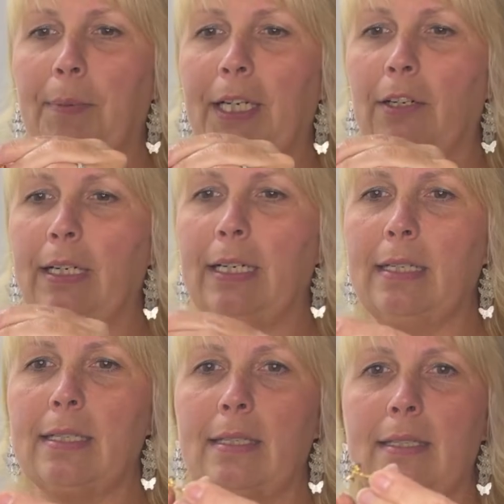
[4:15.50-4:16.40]

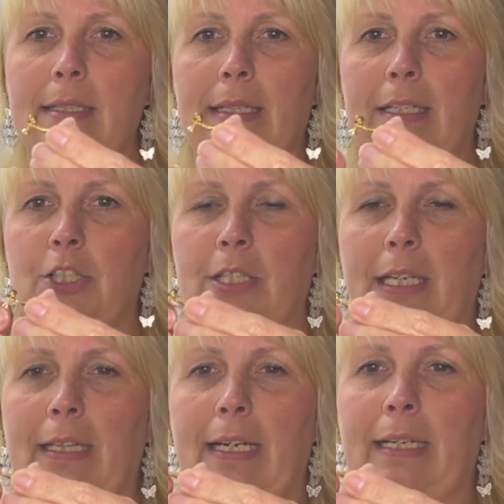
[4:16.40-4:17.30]
earrings. See, just
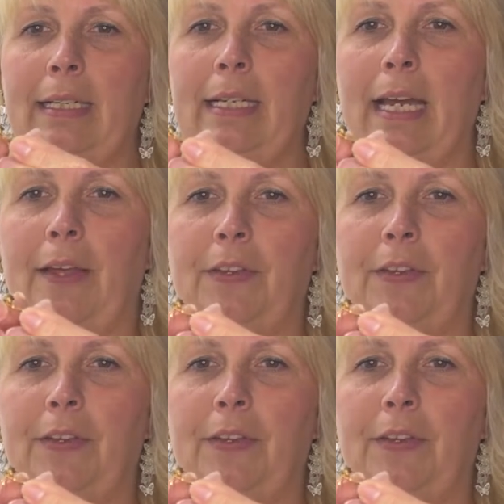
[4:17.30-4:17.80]
like that. And